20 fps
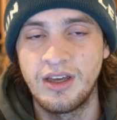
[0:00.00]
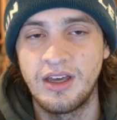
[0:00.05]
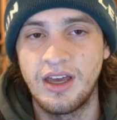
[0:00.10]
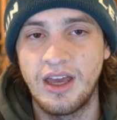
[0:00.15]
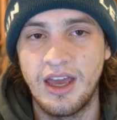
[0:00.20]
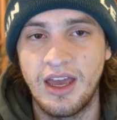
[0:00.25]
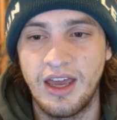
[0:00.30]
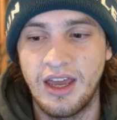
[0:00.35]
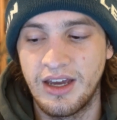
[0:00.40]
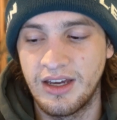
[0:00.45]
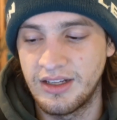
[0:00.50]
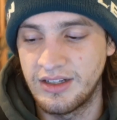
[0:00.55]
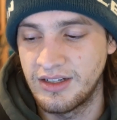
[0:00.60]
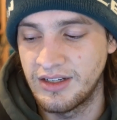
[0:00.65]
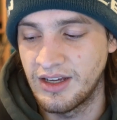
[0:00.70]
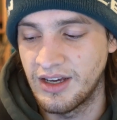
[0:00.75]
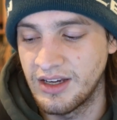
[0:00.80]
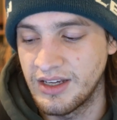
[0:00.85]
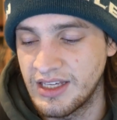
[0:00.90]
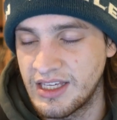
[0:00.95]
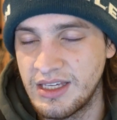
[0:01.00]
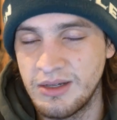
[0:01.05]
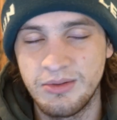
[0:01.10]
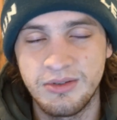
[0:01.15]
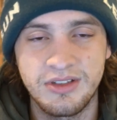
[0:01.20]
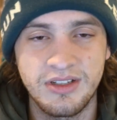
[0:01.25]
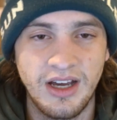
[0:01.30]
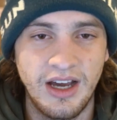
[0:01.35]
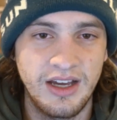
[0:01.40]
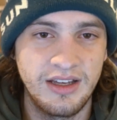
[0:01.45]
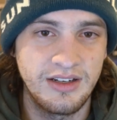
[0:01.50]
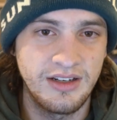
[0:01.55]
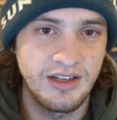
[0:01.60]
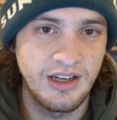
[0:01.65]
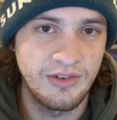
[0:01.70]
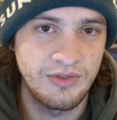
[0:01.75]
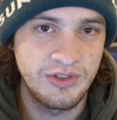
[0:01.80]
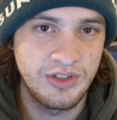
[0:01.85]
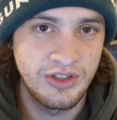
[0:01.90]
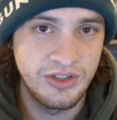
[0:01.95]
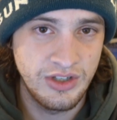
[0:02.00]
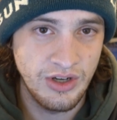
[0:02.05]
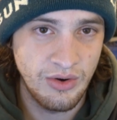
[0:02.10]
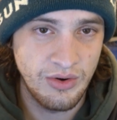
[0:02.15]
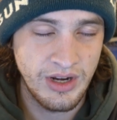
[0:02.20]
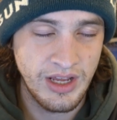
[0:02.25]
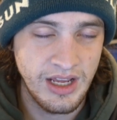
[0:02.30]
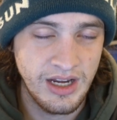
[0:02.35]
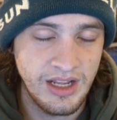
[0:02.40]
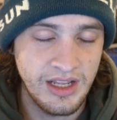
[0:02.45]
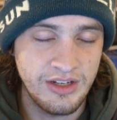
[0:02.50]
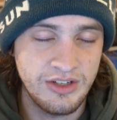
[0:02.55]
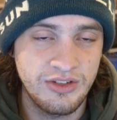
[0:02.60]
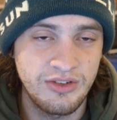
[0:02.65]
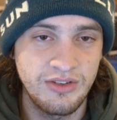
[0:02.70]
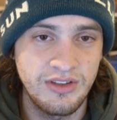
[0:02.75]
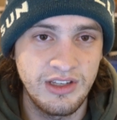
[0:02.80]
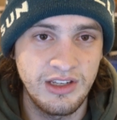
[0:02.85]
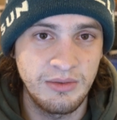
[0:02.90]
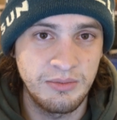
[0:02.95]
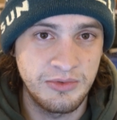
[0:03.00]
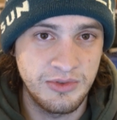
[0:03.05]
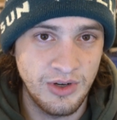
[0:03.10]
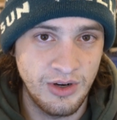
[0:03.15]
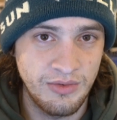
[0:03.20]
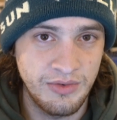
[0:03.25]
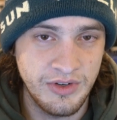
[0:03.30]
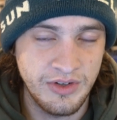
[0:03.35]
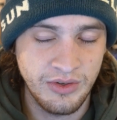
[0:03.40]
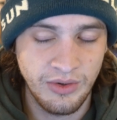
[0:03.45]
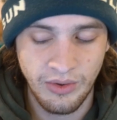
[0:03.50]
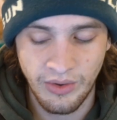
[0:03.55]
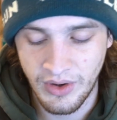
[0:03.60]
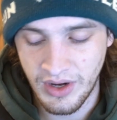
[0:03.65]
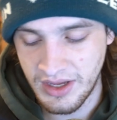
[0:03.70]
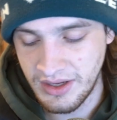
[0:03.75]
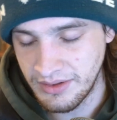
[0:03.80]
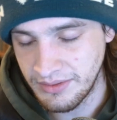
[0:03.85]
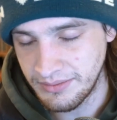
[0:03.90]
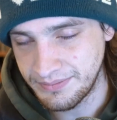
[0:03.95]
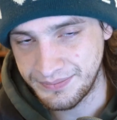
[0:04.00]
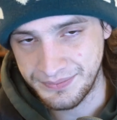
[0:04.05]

and he was kind enough to donate it to the observatory.